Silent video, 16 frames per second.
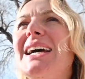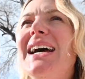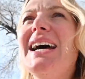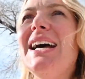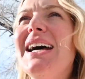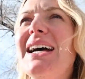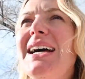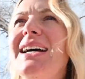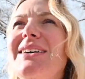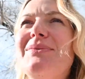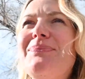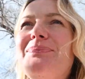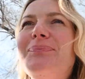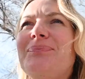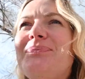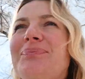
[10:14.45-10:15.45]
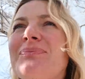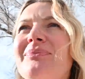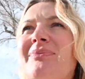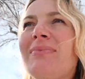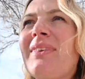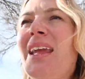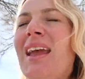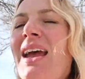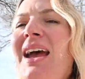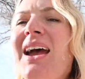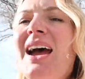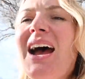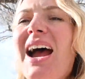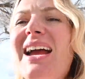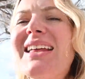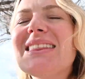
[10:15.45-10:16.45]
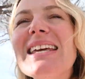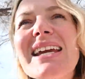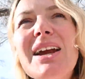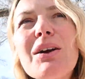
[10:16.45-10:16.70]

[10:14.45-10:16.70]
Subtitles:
I think